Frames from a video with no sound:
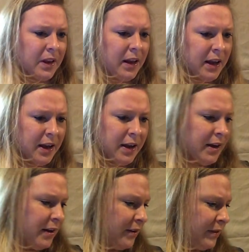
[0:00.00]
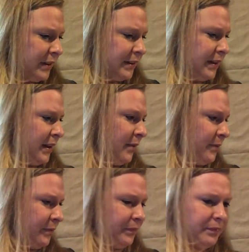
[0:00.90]
I have, let's see,
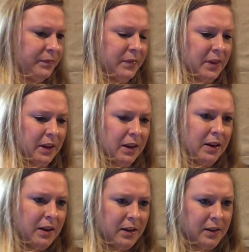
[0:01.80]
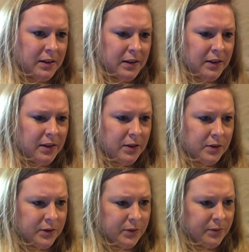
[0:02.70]
I think
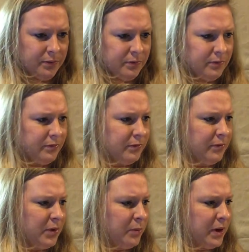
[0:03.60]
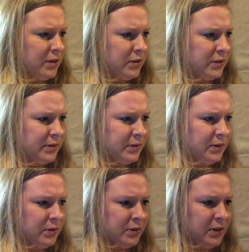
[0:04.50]
there's a few pages,
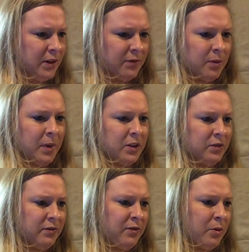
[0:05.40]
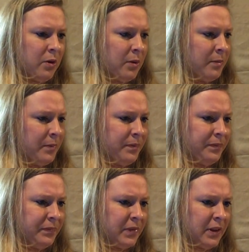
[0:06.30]
and there's an information form,
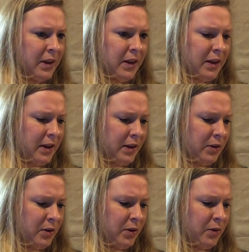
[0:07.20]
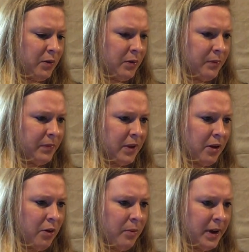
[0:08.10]
and you can do
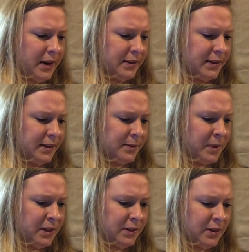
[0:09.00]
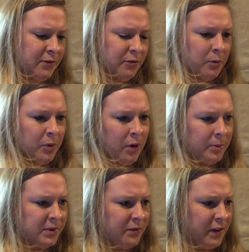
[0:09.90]
whole body assessments, informal
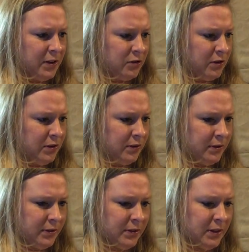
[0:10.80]
observations,